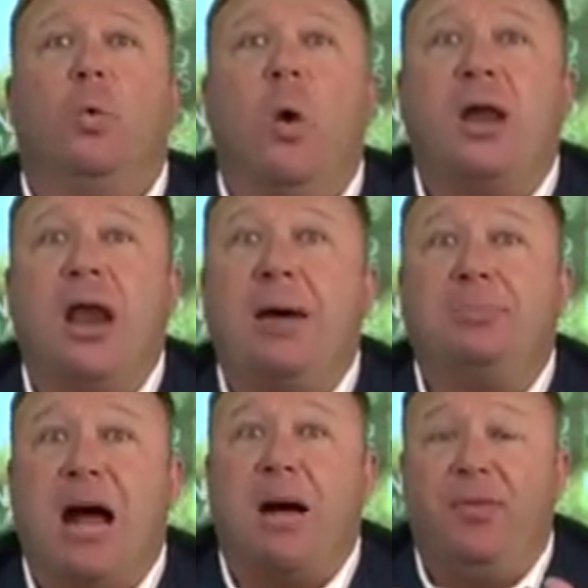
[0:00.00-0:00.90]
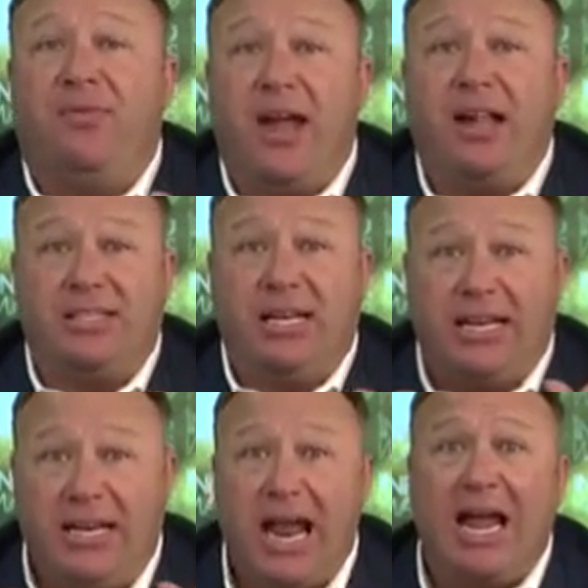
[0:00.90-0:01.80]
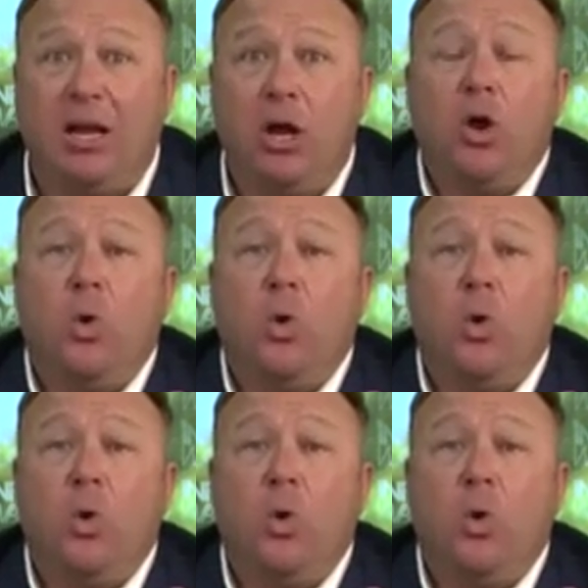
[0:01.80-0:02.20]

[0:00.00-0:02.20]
one laptop the feds didn't get,